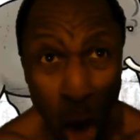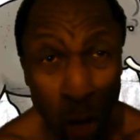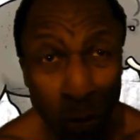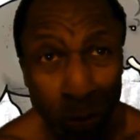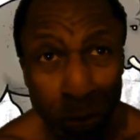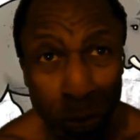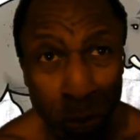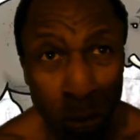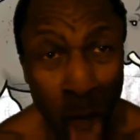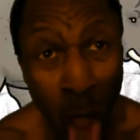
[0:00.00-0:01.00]
along.
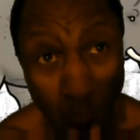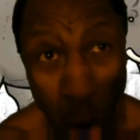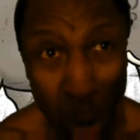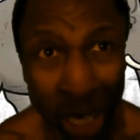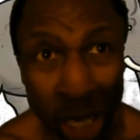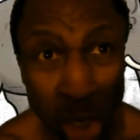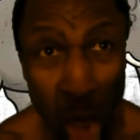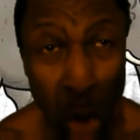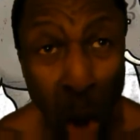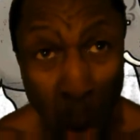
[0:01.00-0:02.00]
All we can
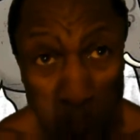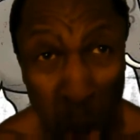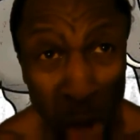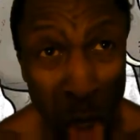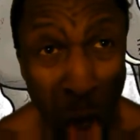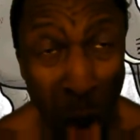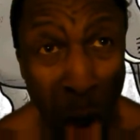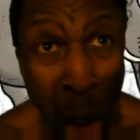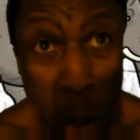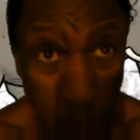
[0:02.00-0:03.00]
do, plod
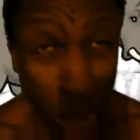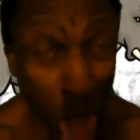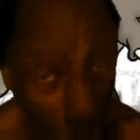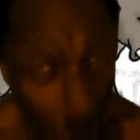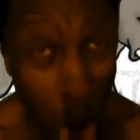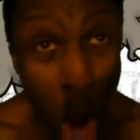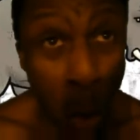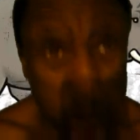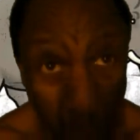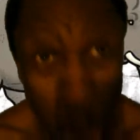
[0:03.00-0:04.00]
along, plod along,
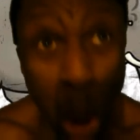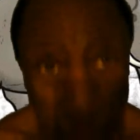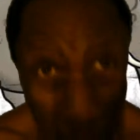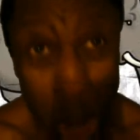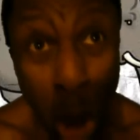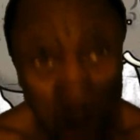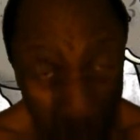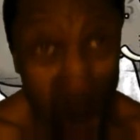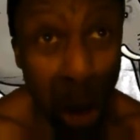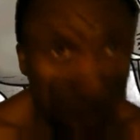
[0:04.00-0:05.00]
plod, plod,
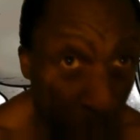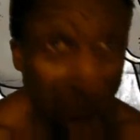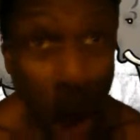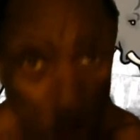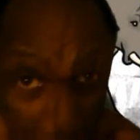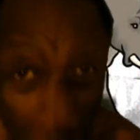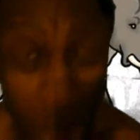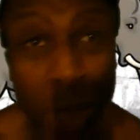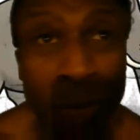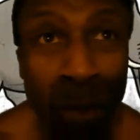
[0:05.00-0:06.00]
plod, plod,
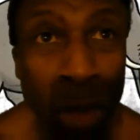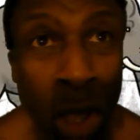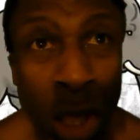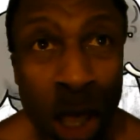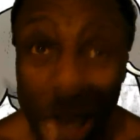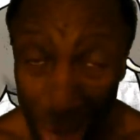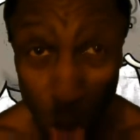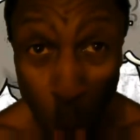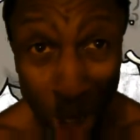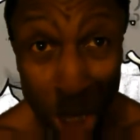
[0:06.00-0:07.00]

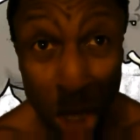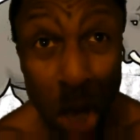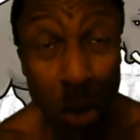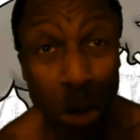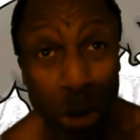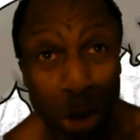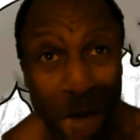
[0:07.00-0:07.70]
that's all we can do.